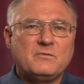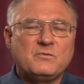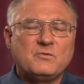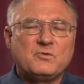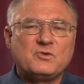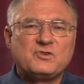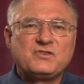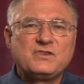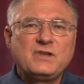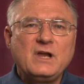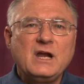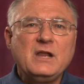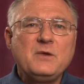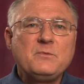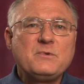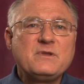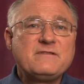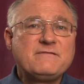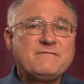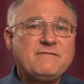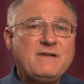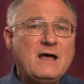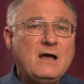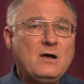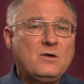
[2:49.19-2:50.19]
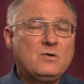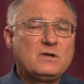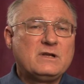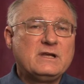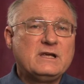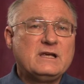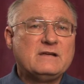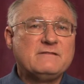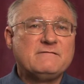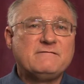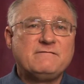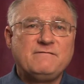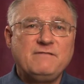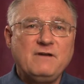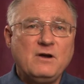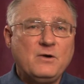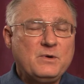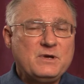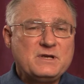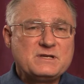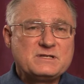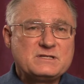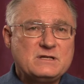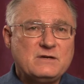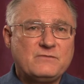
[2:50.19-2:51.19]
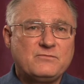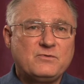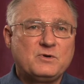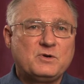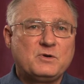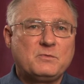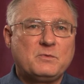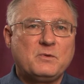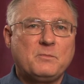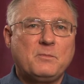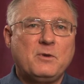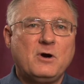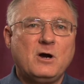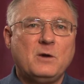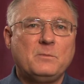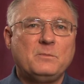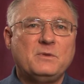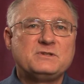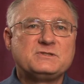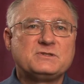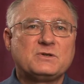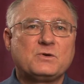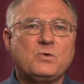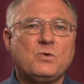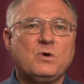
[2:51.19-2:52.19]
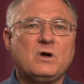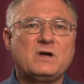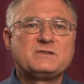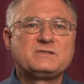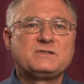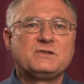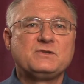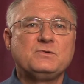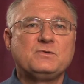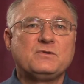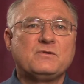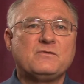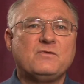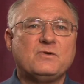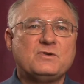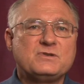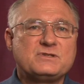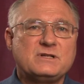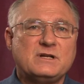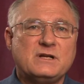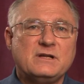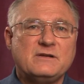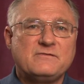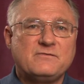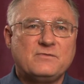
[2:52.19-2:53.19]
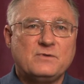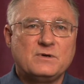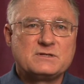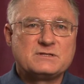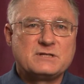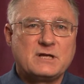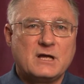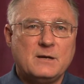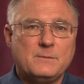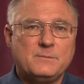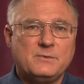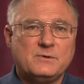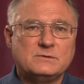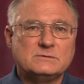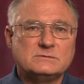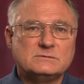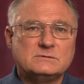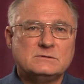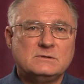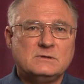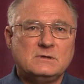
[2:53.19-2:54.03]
studying with faculty in various different departments across the university, for example.